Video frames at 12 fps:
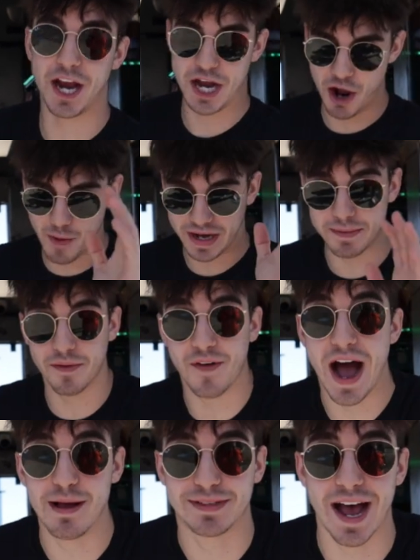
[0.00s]
You know, we keep the
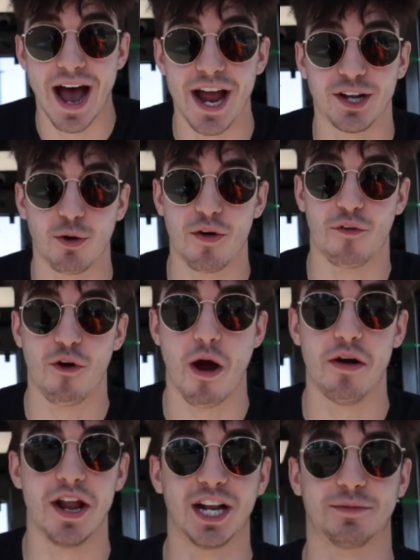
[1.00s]
vibes high at 24
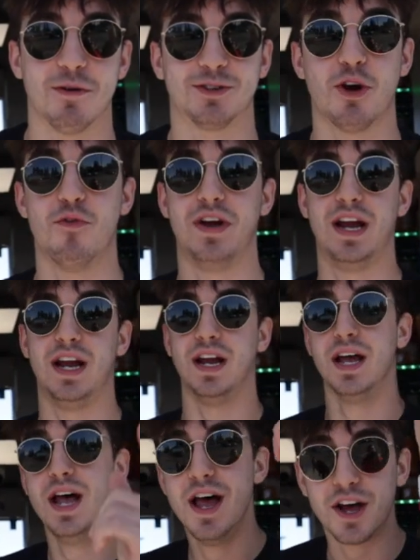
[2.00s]
hour Dutch Bros over here.
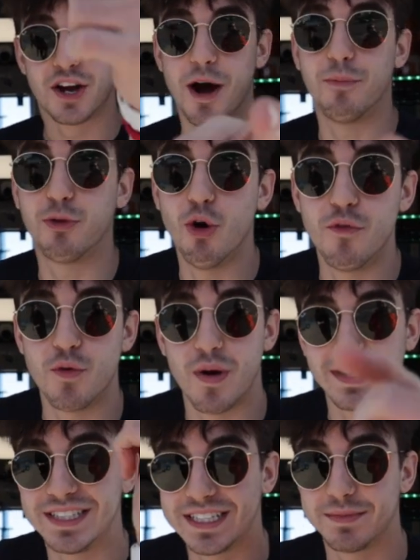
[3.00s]
No. Come through if you
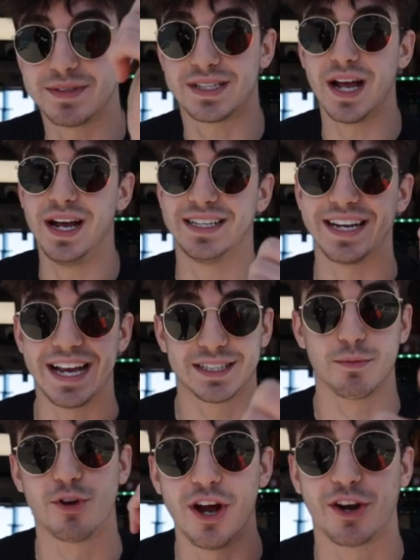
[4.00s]
want to see some studs and get
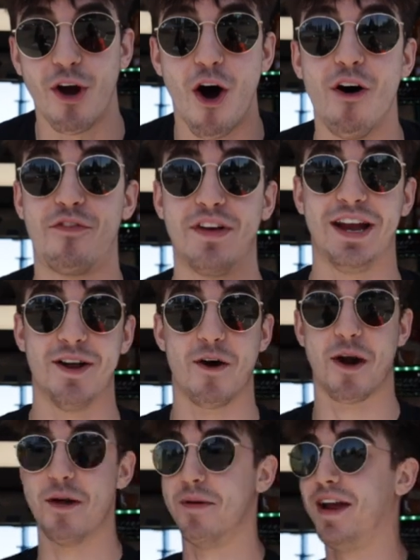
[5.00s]
some good coffee. You know
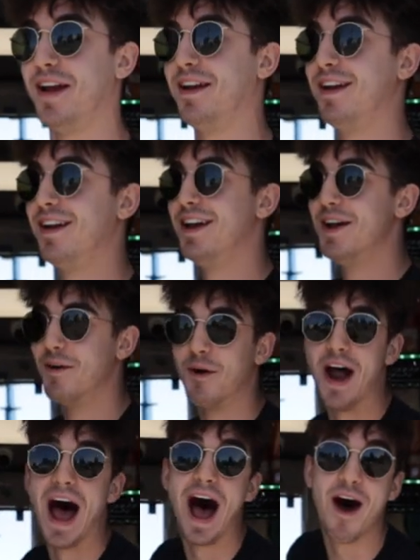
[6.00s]
what I mean? We're
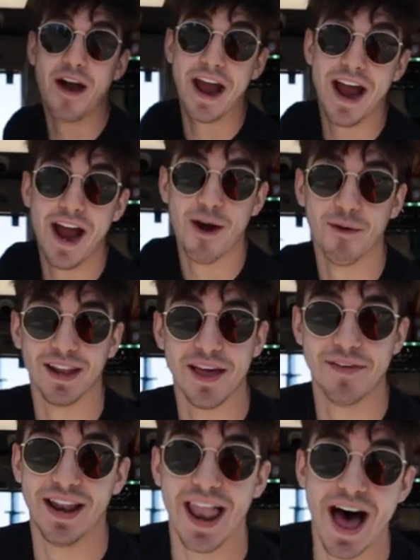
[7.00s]
out here. We're
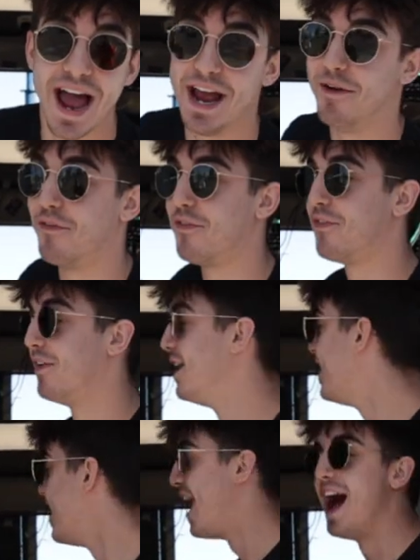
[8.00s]
living life.
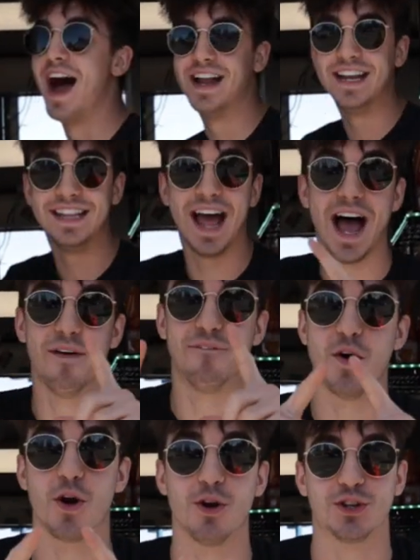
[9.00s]
I, I need that
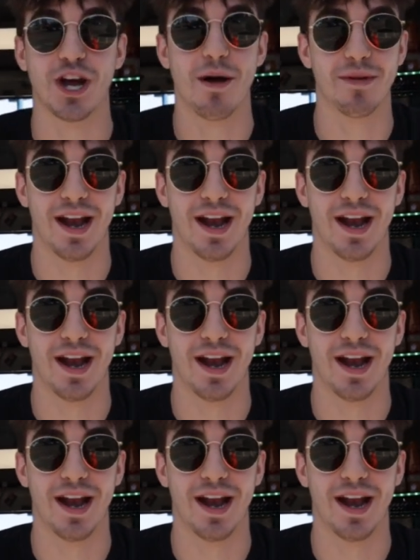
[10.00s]
Photoshop.